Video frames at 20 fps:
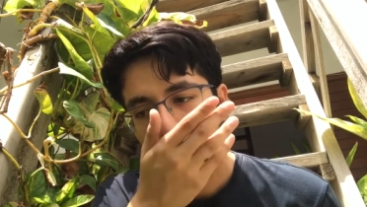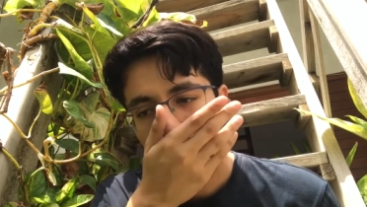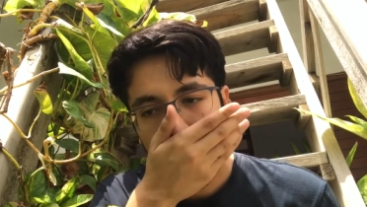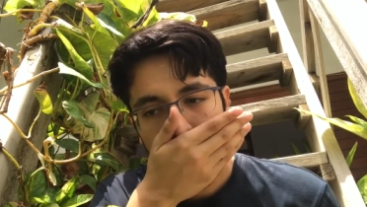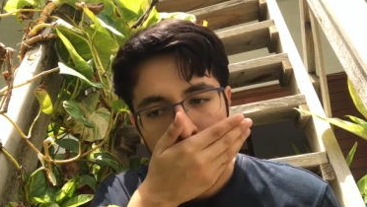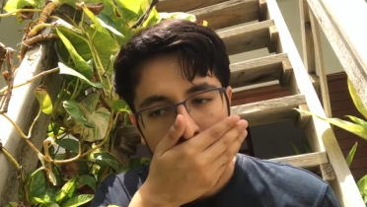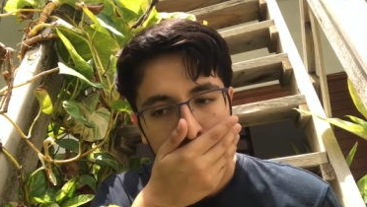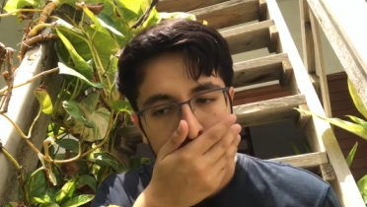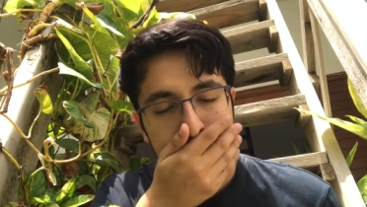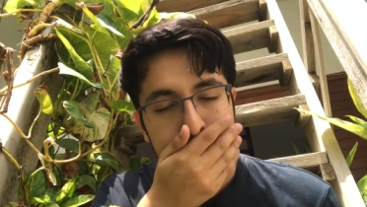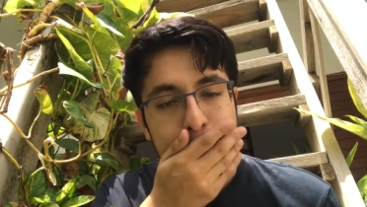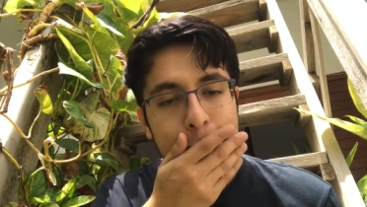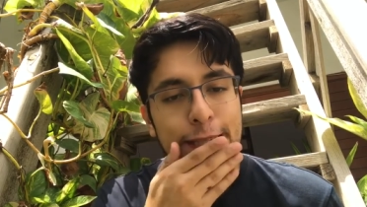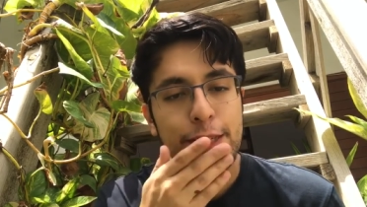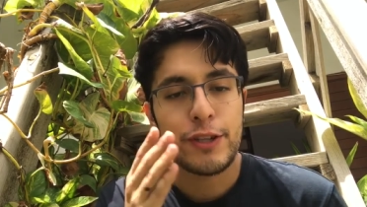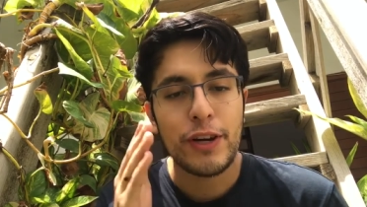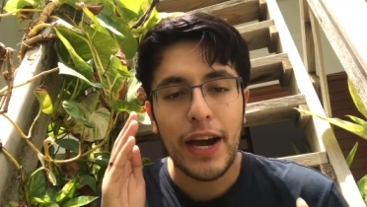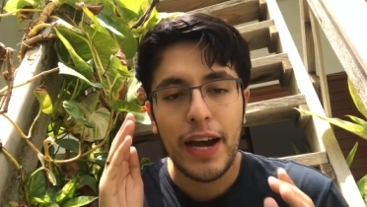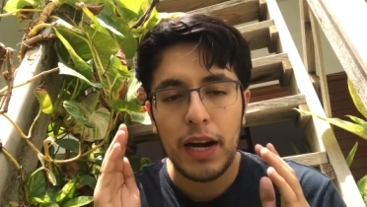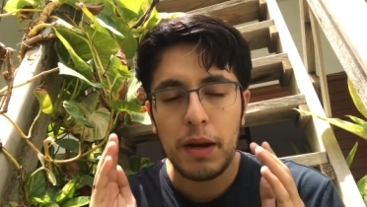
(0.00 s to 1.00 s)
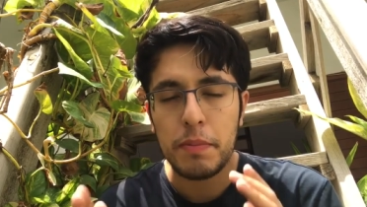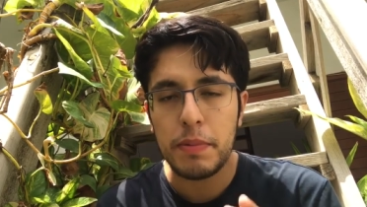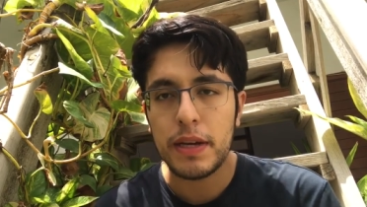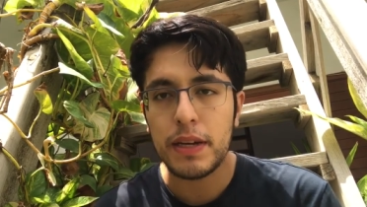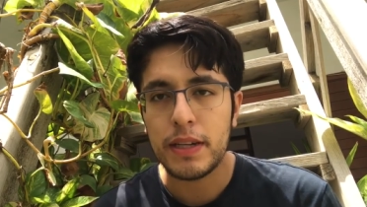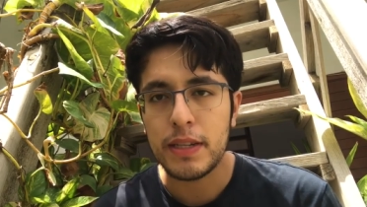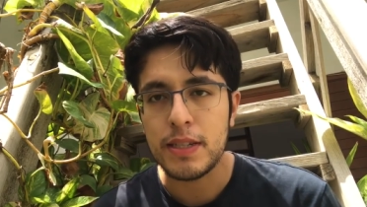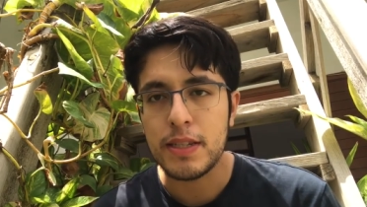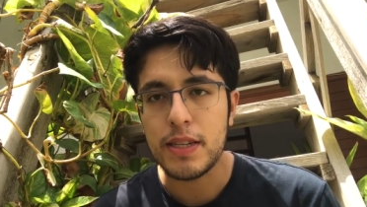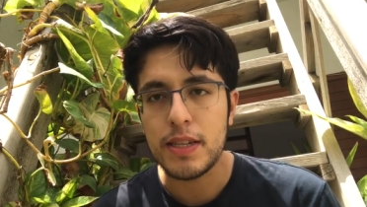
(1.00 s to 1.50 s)
And just try to be
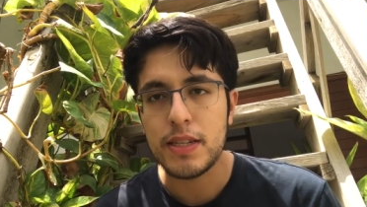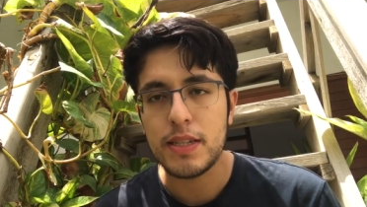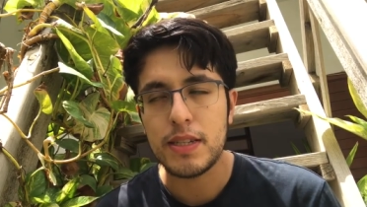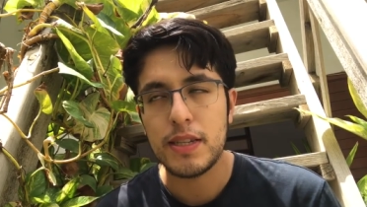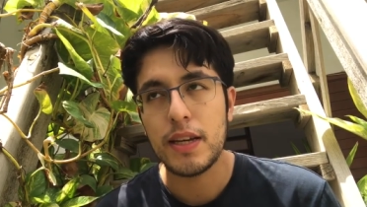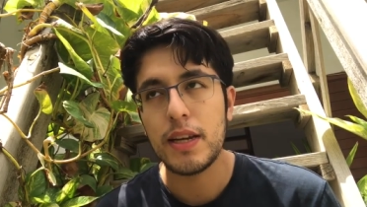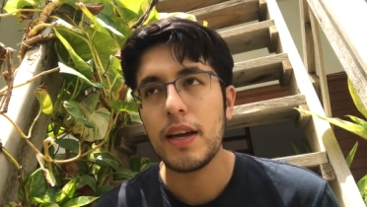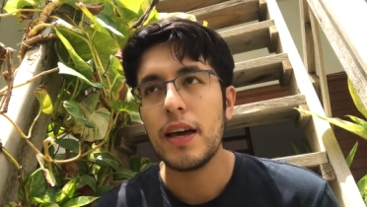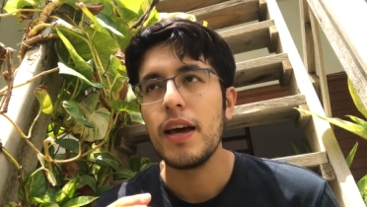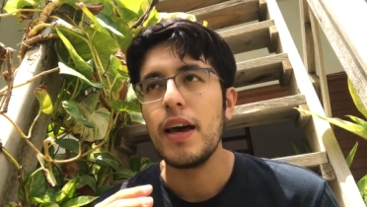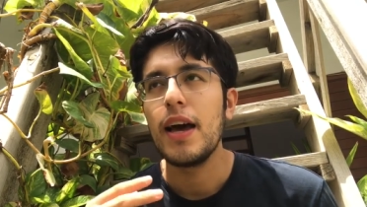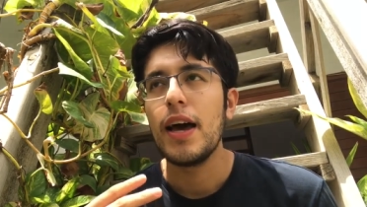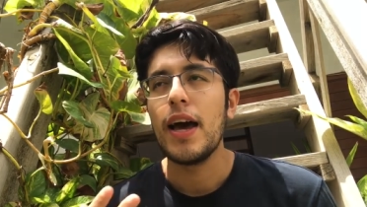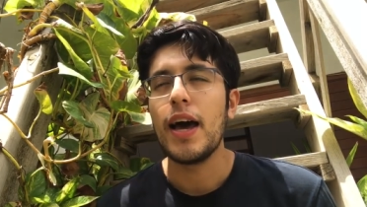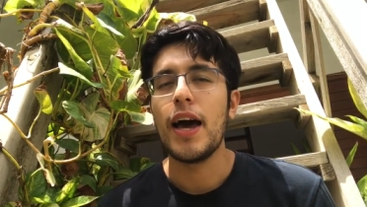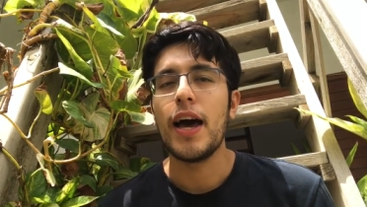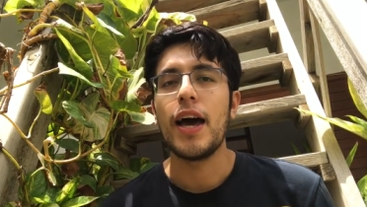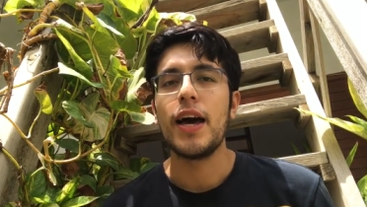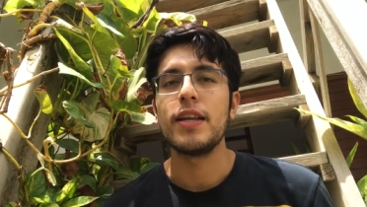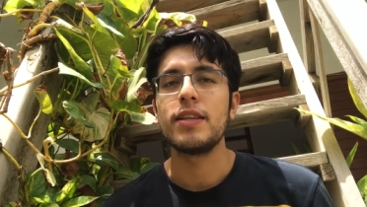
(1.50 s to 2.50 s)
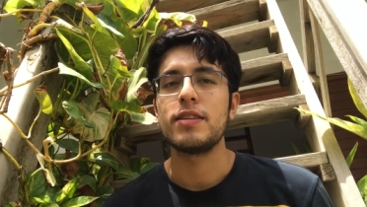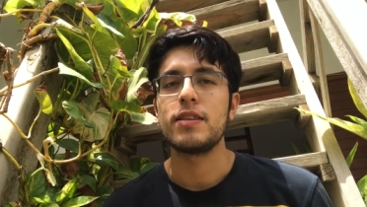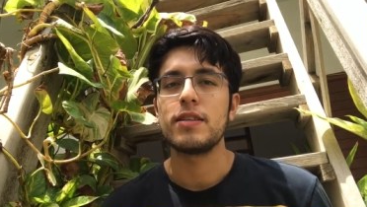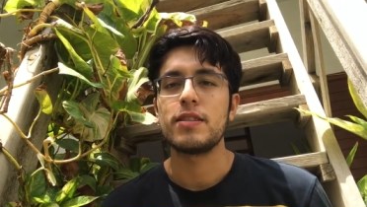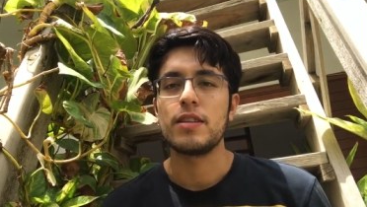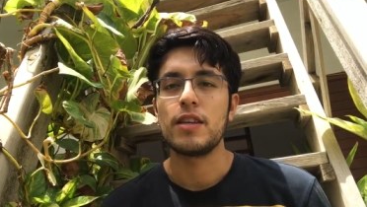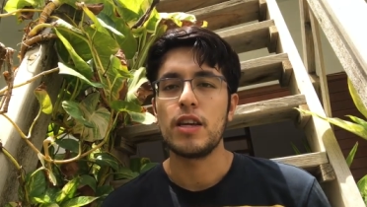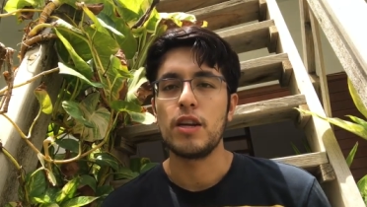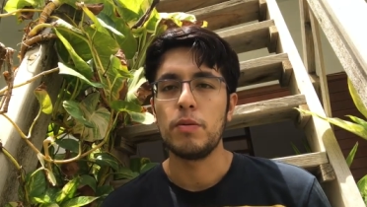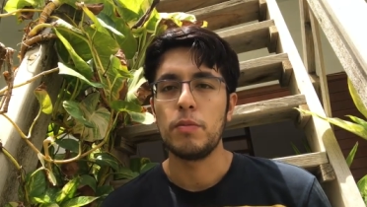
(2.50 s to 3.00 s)
consistent and
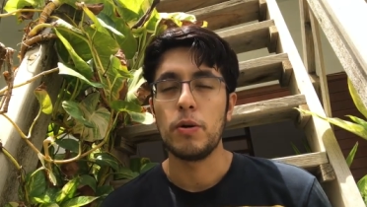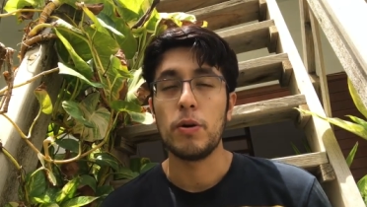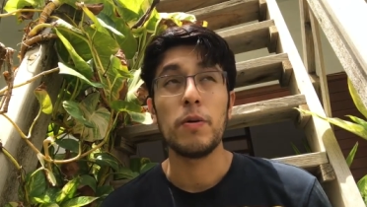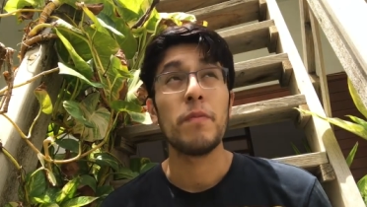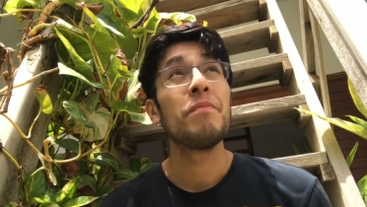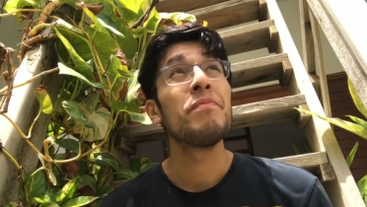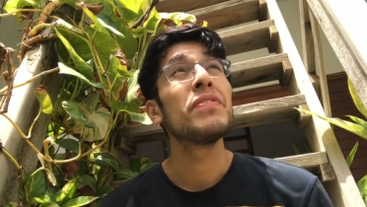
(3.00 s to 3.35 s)
sustainable.